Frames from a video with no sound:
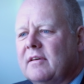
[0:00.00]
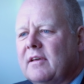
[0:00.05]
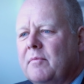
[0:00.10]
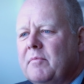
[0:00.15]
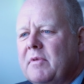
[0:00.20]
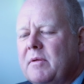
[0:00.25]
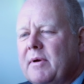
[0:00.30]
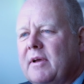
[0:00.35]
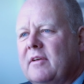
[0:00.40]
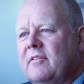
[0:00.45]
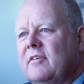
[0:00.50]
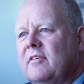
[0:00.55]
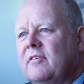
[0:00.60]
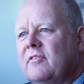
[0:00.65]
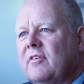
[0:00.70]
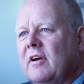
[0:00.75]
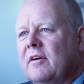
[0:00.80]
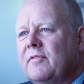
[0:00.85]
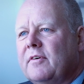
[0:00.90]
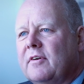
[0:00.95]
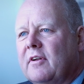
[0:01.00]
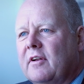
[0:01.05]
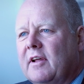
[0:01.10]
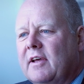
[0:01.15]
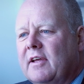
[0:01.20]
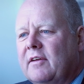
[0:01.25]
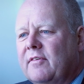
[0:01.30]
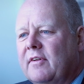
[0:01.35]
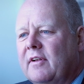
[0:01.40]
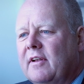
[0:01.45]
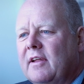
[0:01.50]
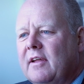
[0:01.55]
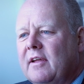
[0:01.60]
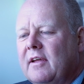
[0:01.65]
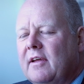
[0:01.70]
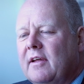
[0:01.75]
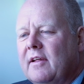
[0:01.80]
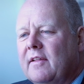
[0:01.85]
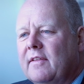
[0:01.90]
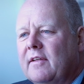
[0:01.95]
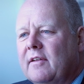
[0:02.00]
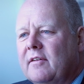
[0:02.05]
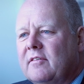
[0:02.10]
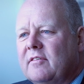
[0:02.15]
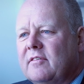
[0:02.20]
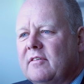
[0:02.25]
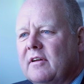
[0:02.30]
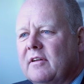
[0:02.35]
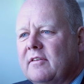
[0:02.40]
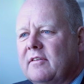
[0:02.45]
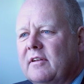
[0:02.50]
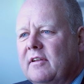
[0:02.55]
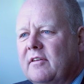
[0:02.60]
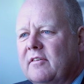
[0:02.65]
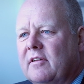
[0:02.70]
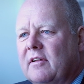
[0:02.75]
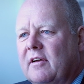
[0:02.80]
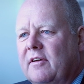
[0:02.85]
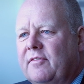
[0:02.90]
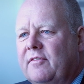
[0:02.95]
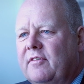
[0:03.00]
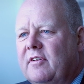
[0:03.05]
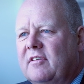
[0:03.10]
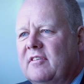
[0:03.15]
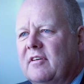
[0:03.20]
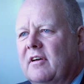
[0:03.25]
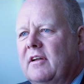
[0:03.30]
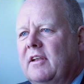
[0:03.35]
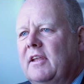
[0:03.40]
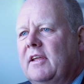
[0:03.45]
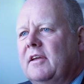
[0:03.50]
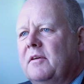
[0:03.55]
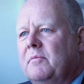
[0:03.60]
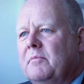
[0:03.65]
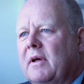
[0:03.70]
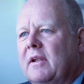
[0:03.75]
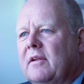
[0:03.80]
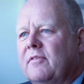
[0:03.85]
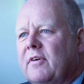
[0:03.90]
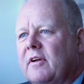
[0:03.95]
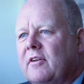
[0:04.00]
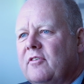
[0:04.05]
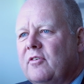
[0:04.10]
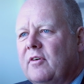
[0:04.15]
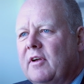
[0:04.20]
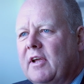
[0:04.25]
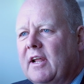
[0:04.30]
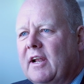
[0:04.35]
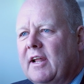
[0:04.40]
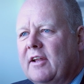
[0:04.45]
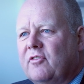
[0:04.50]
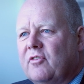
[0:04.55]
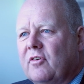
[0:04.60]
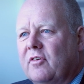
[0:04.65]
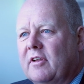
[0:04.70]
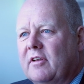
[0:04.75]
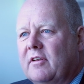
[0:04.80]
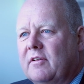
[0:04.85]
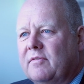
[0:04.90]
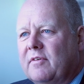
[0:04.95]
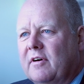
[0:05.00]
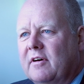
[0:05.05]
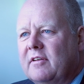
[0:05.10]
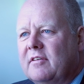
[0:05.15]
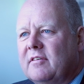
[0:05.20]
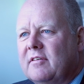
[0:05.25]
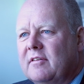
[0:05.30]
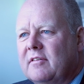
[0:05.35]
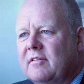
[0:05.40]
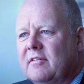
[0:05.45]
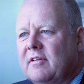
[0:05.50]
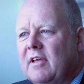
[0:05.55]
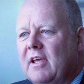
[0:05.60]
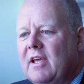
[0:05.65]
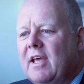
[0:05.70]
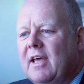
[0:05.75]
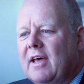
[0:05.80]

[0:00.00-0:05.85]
a company based in Stratford-on-Avon that started its life designing and manufacturing electronic devices,